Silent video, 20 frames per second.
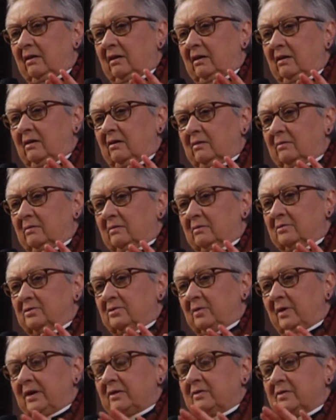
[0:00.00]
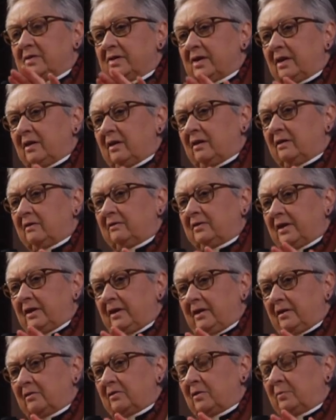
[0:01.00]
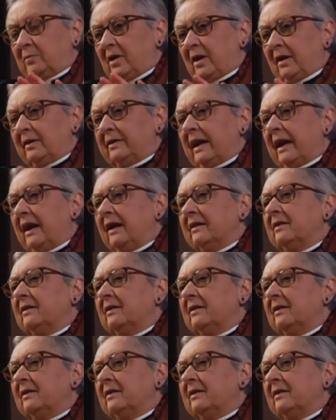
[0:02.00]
uh, trails of Kahlil Gibran